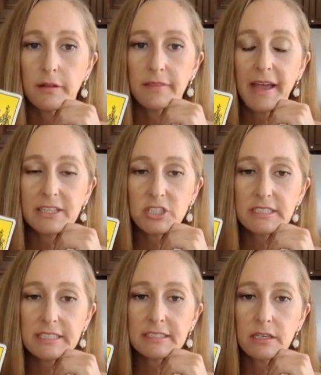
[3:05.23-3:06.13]
that
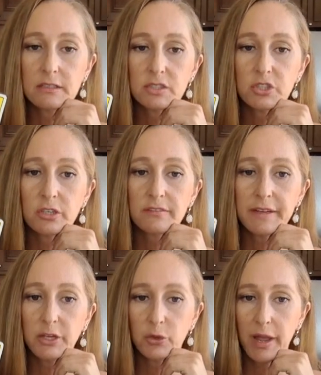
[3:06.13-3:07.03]
just isn't
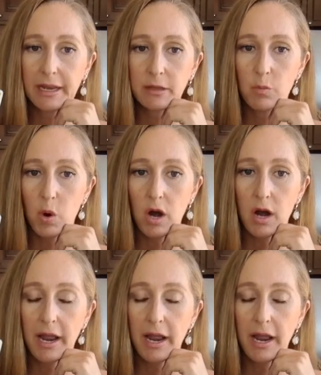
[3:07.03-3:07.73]
serving you anymore